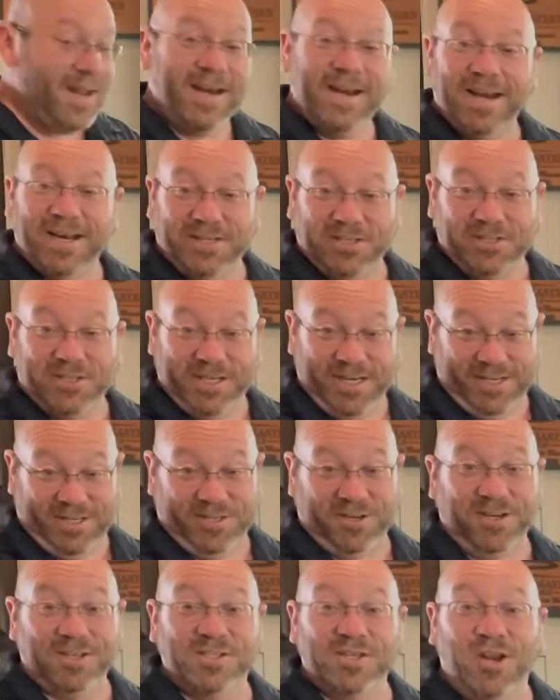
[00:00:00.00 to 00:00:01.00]
And you can see it
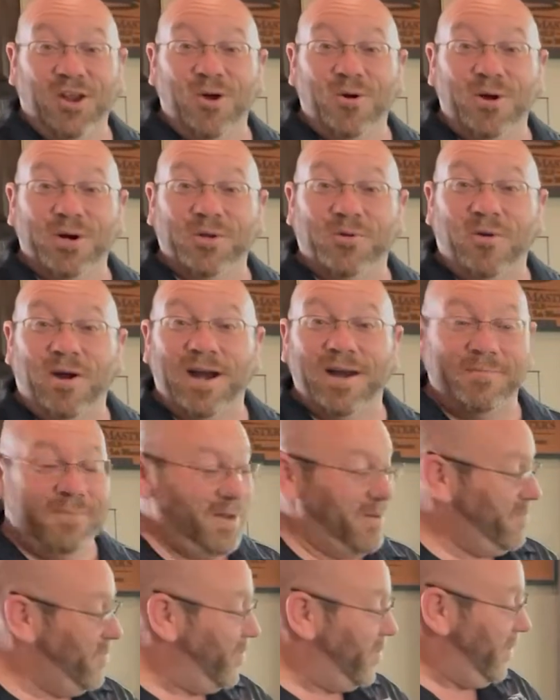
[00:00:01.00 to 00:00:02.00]
starts glowing quite a
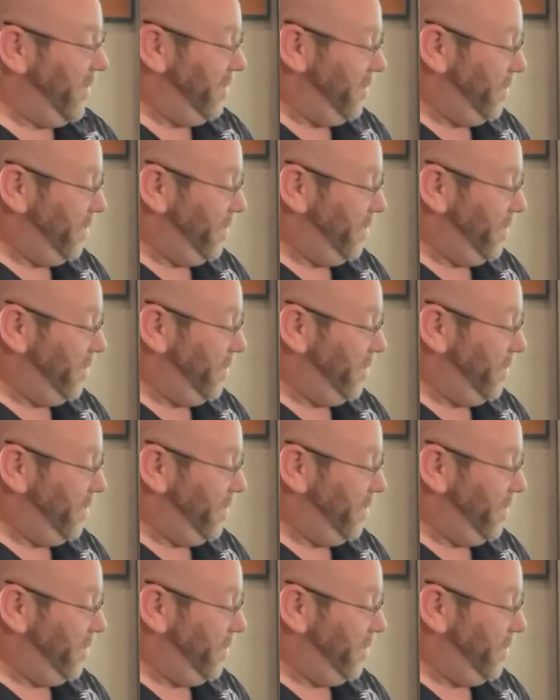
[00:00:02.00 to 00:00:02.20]
bit more.